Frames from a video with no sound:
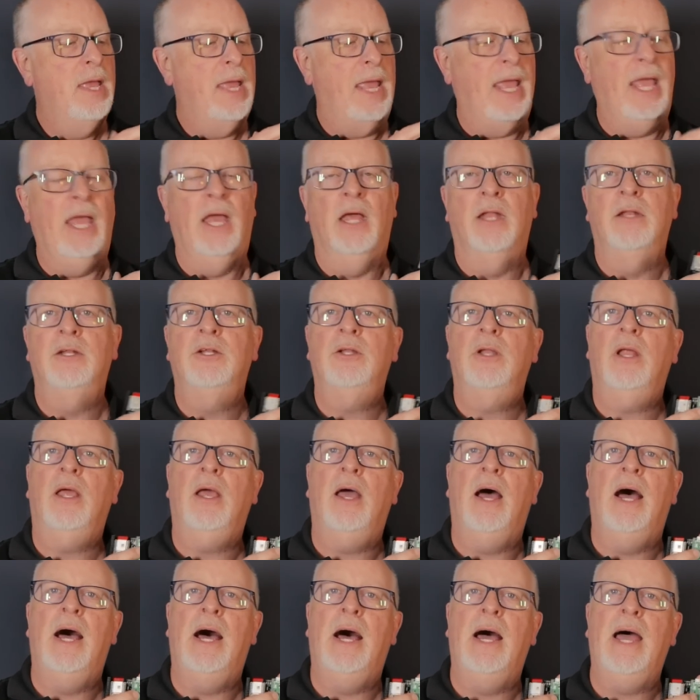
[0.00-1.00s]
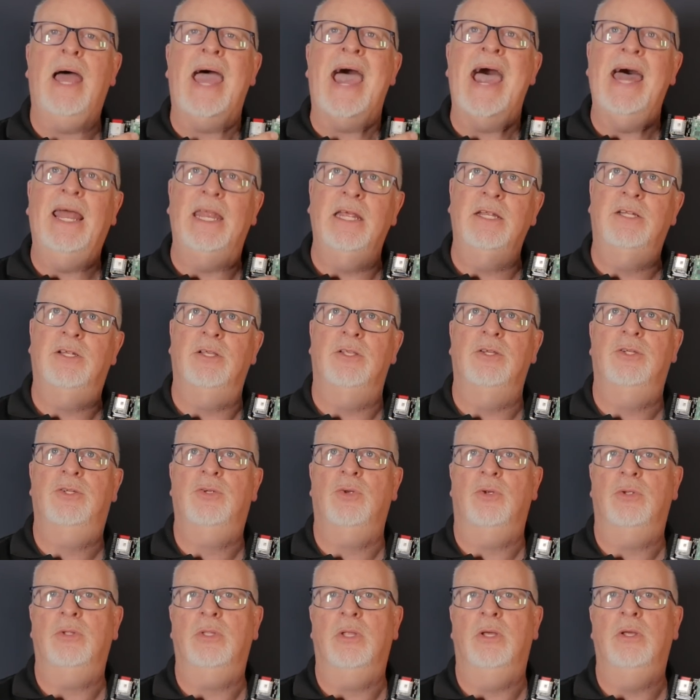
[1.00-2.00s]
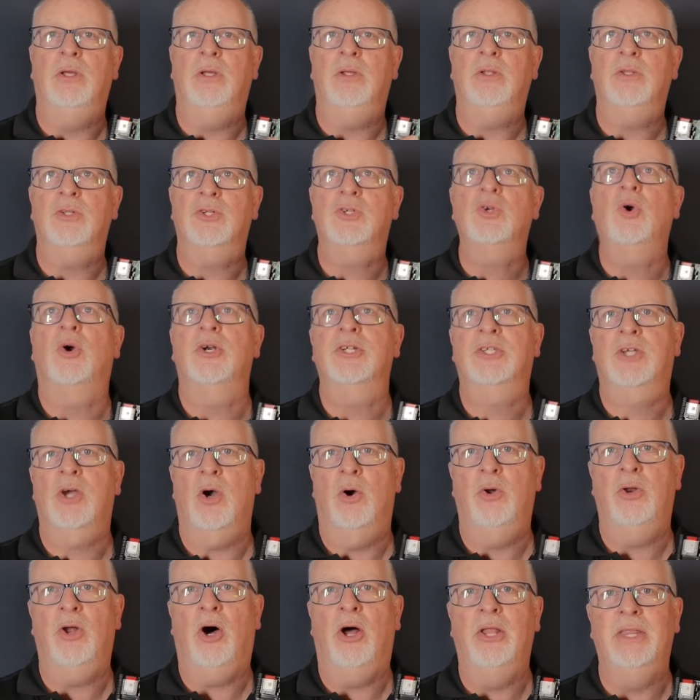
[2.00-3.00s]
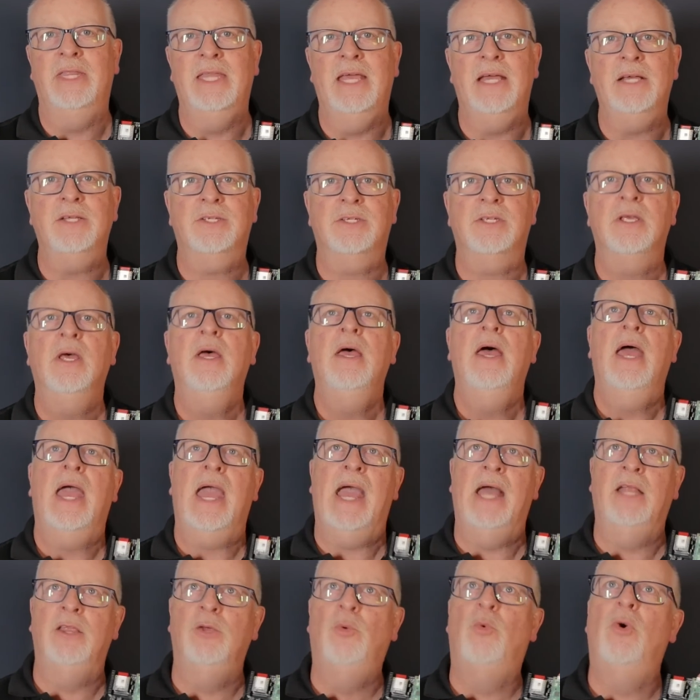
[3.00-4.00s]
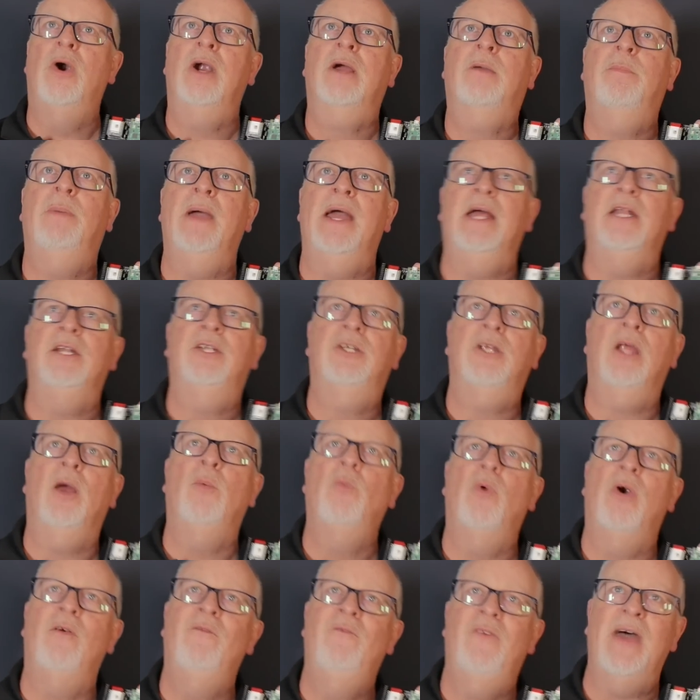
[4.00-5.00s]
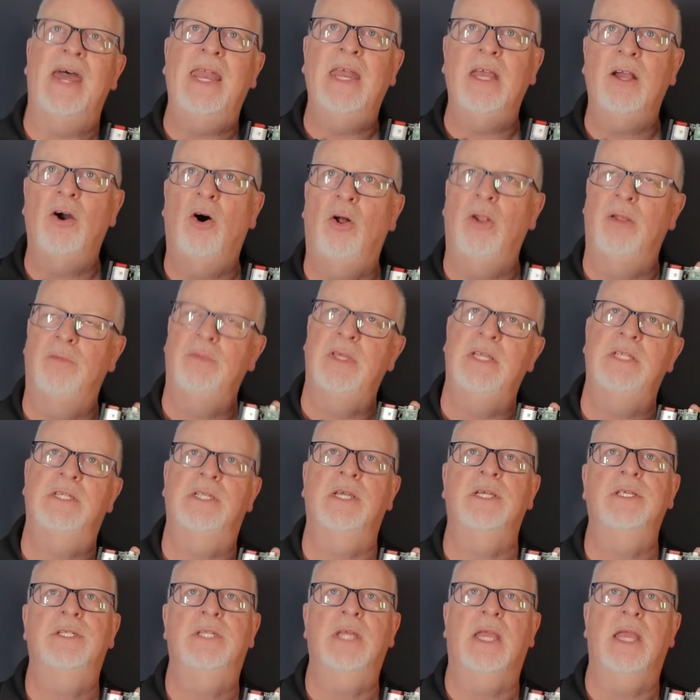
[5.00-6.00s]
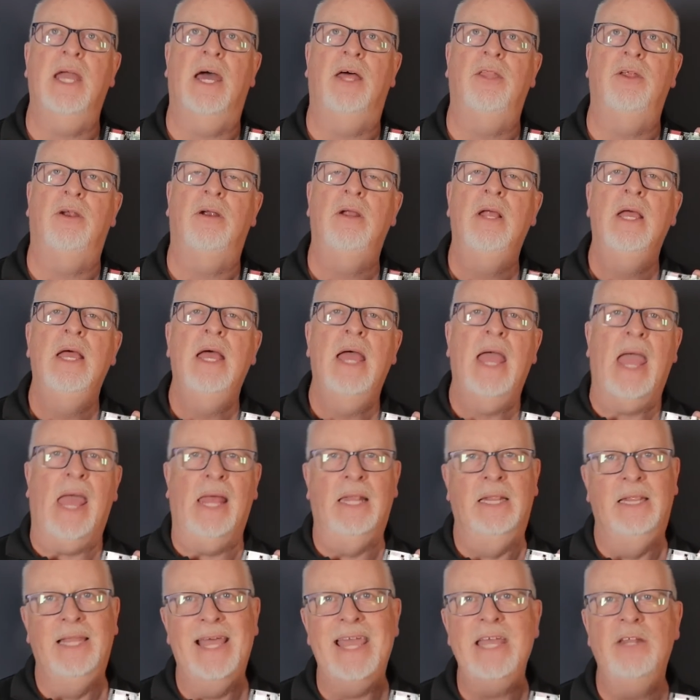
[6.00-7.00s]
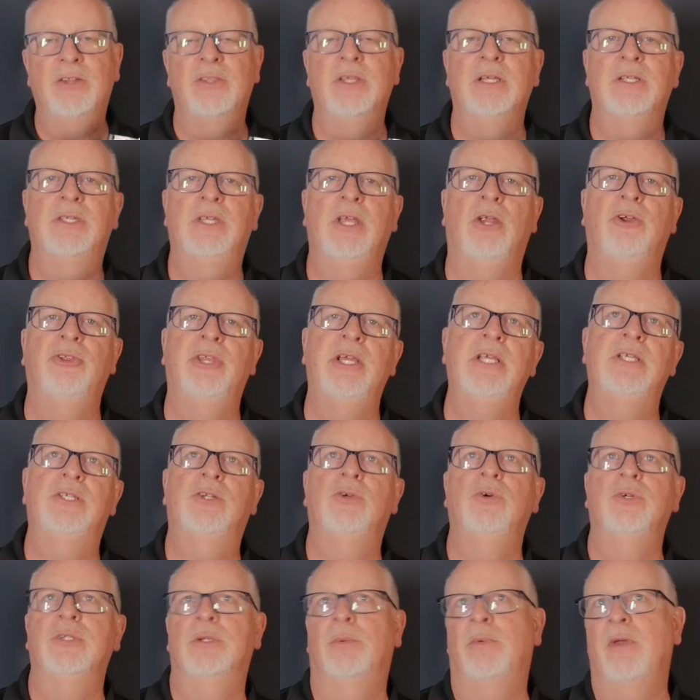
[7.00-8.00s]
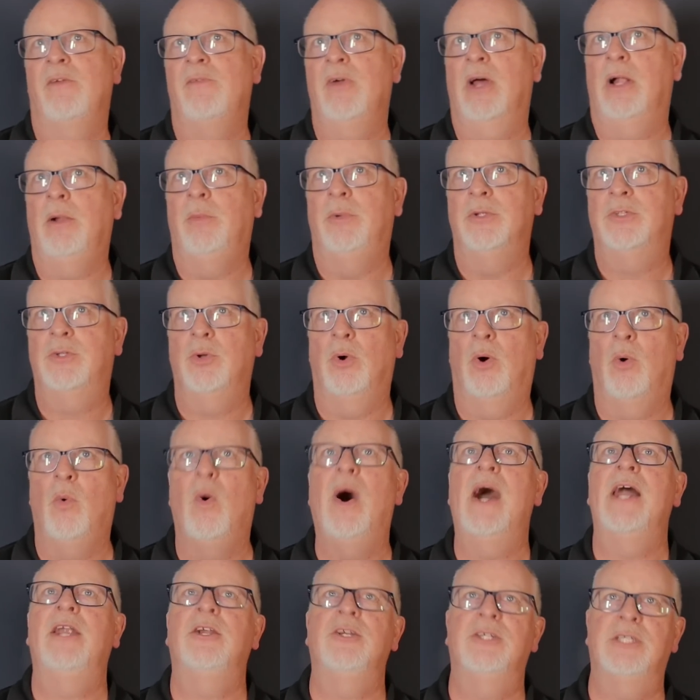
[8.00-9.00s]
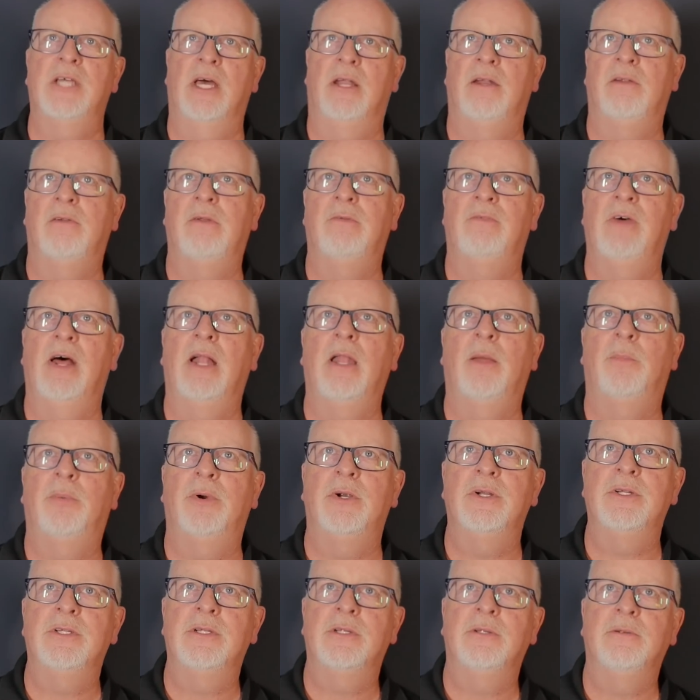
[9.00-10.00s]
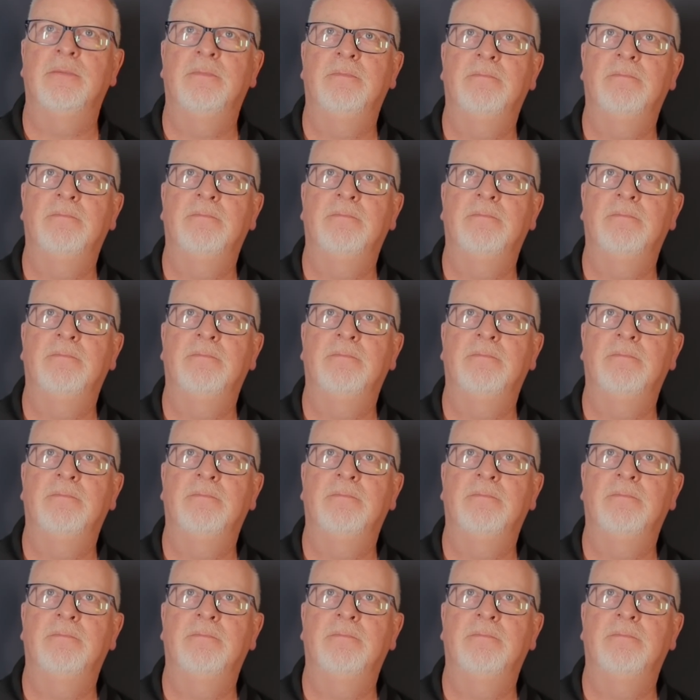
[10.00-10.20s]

in uh, adding to the, the source code on this and the workbench. And we're vetting all of these things together. And later this year, these tools will be available to a wider set of developers.